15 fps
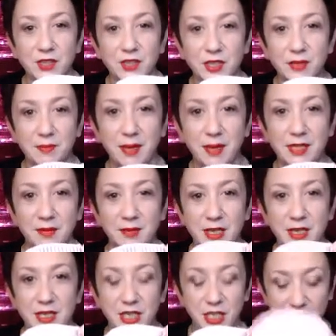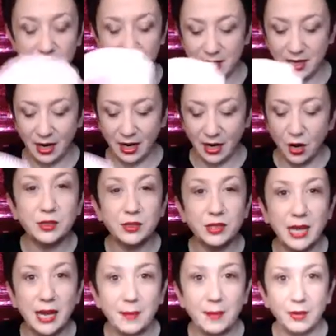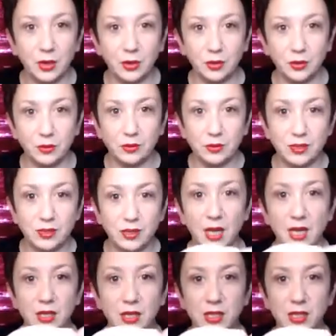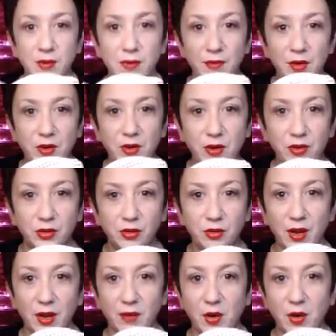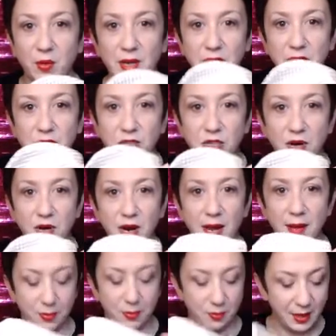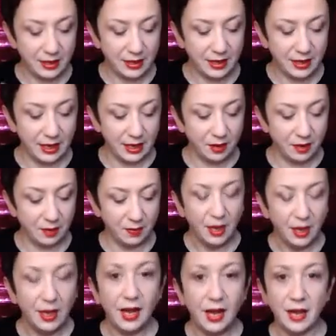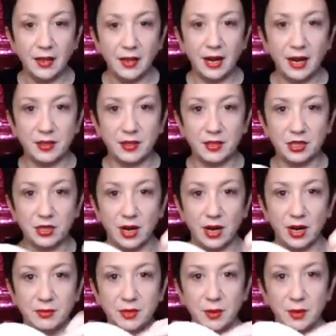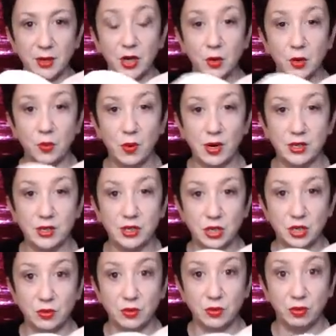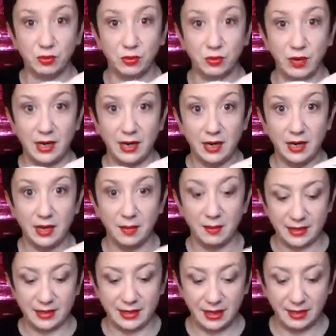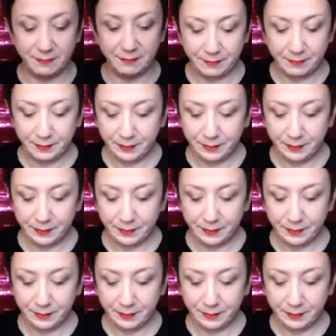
just made up these shapes like hot air balloons. So I've got one stripe, one gingham, and then another stripe, so it can go 1, 2, 3 in the bunting.